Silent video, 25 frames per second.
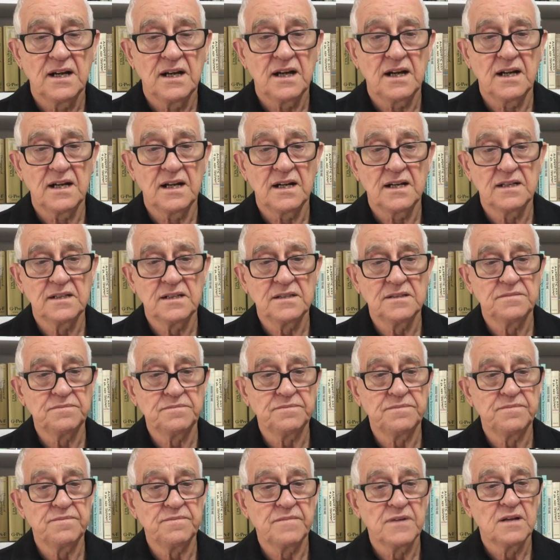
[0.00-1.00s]
um,
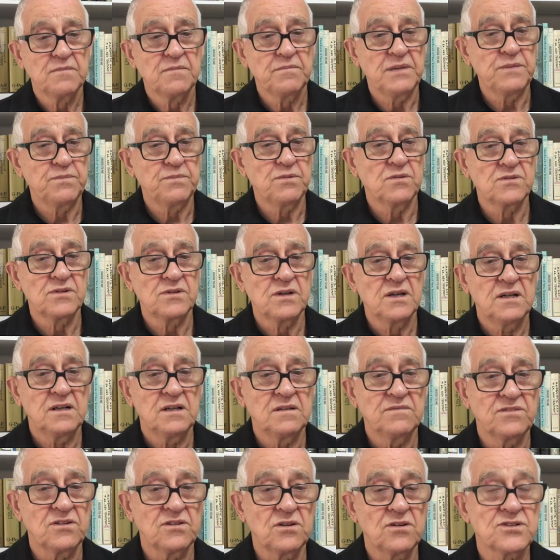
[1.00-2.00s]
people
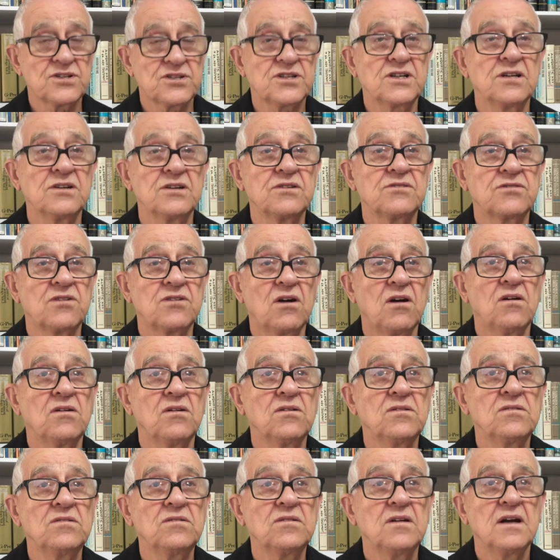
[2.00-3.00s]
have lost
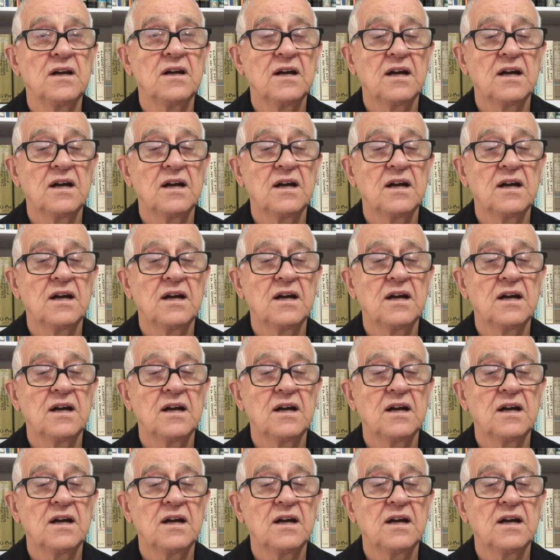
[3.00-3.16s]
control,